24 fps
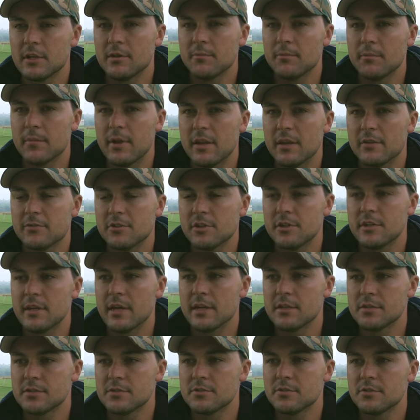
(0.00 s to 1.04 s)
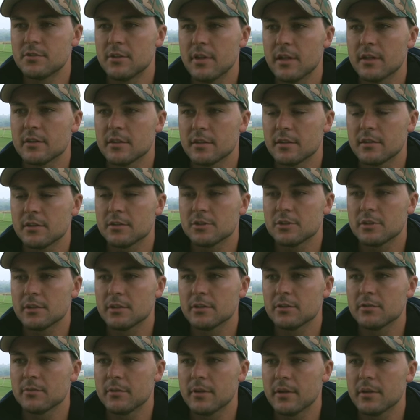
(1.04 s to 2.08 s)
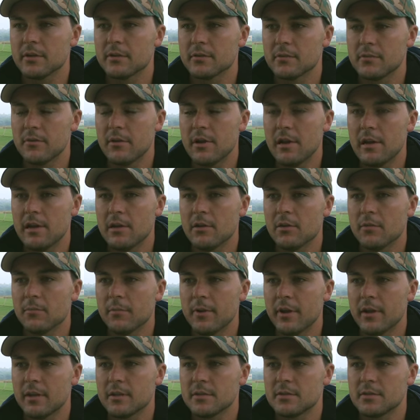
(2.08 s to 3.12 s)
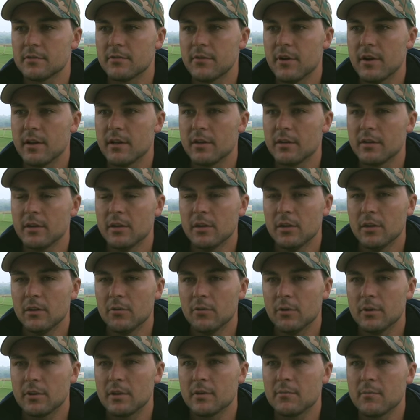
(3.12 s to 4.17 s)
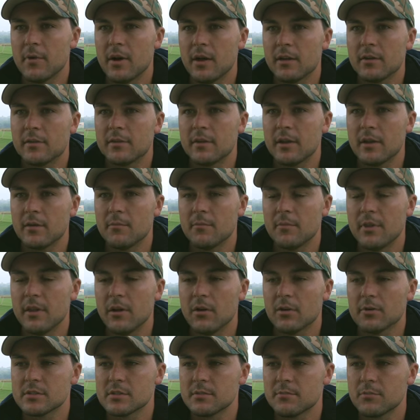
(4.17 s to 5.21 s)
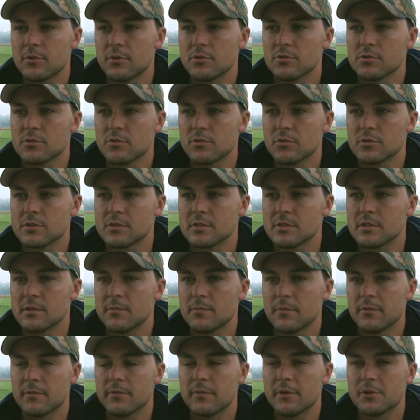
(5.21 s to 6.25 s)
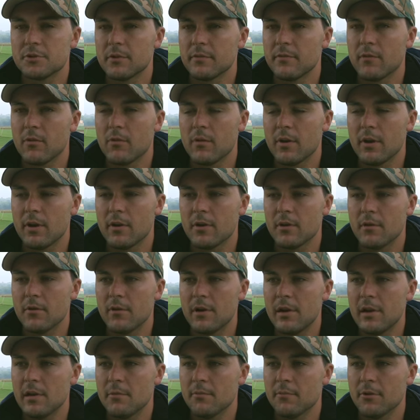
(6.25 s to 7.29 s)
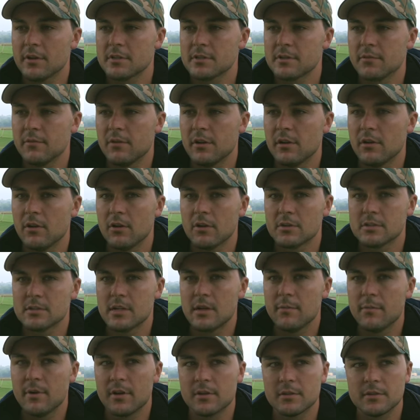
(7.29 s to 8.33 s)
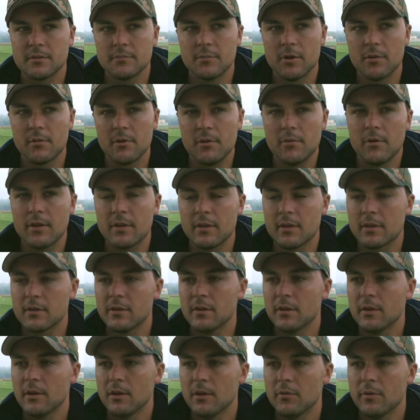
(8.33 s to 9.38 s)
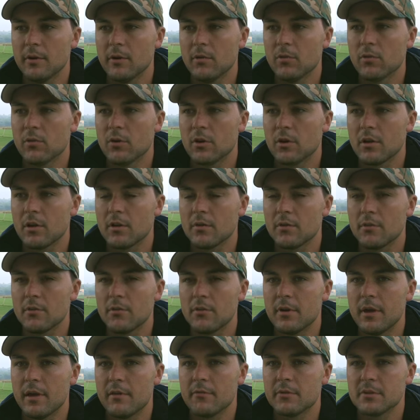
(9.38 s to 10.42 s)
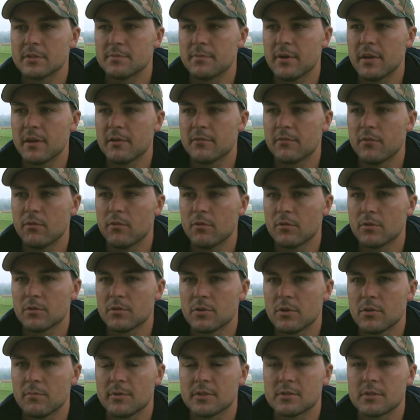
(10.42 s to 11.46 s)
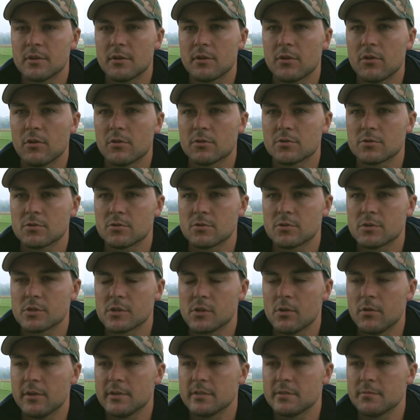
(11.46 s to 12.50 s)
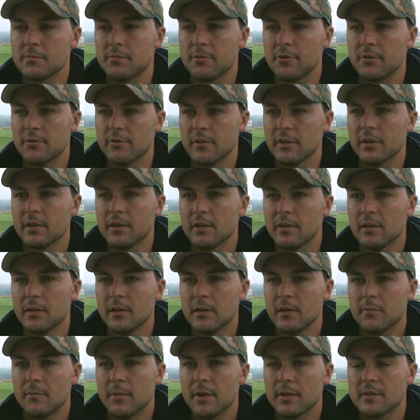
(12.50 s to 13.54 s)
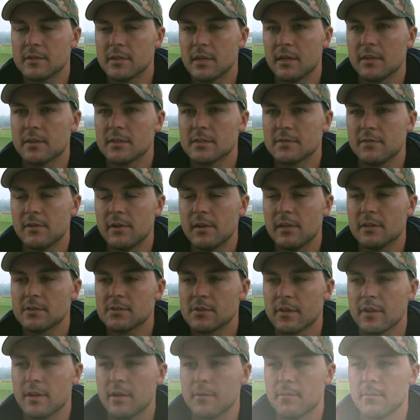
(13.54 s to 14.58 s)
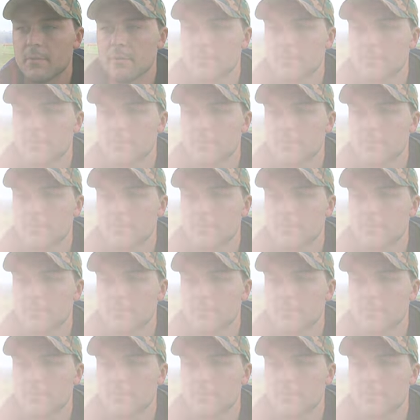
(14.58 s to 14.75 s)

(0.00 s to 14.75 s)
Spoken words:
And if she does do that, I think she could be a really competitive runner. With in mind, there are some good sorts. Fish River won it really impressively last time out and probably one that we all got to have respect for. Mr. de Kock's horses are always improving, but this filly is on the up.